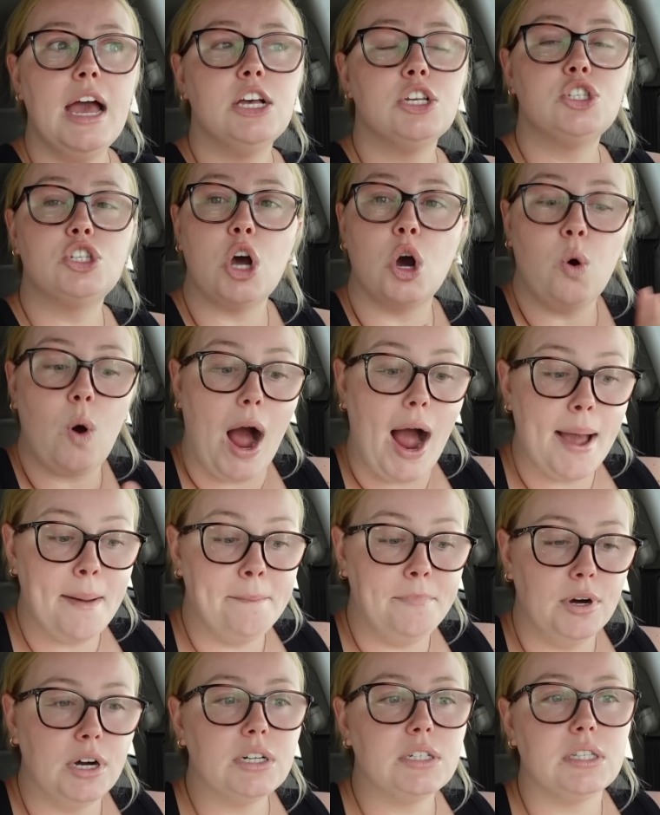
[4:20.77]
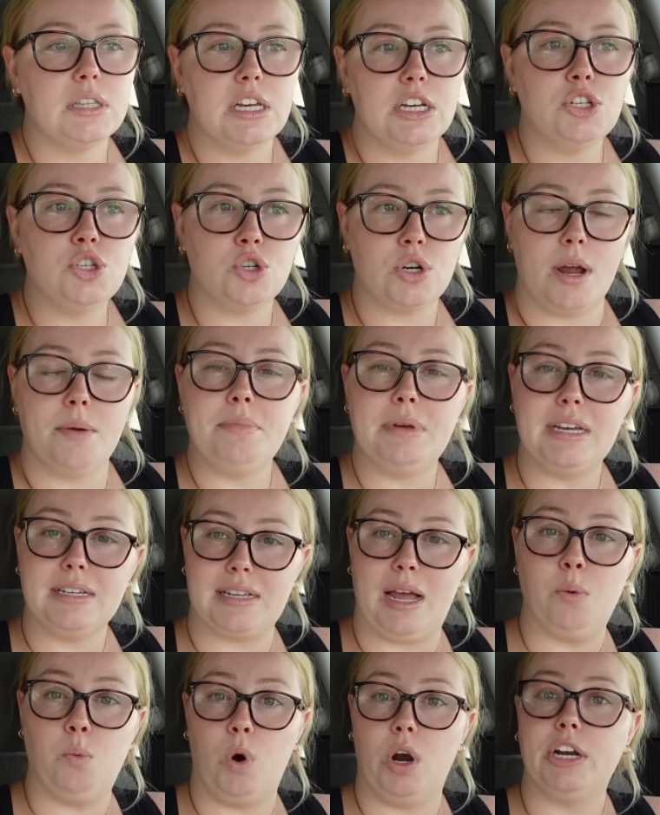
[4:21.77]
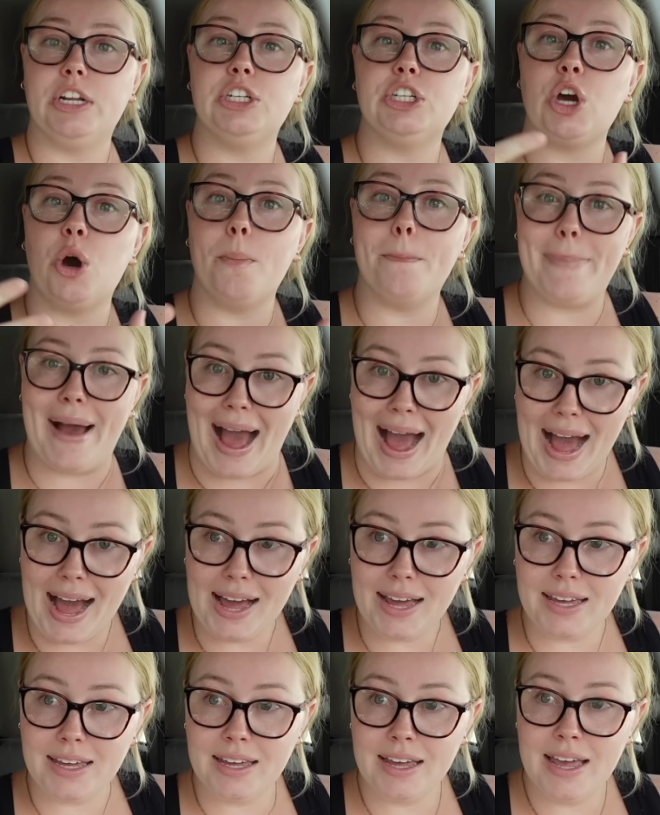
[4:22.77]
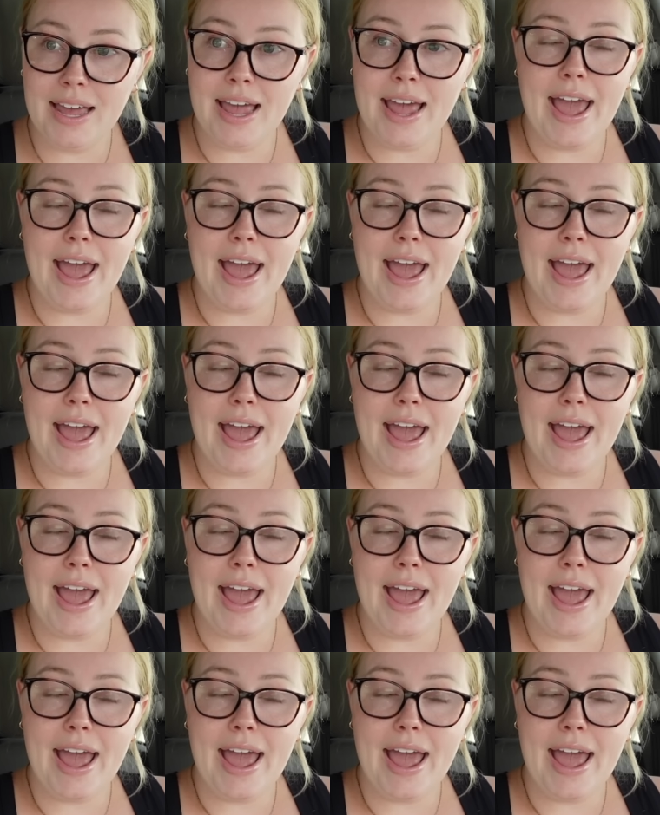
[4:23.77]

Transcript: So I booked this trip because I wanted to go back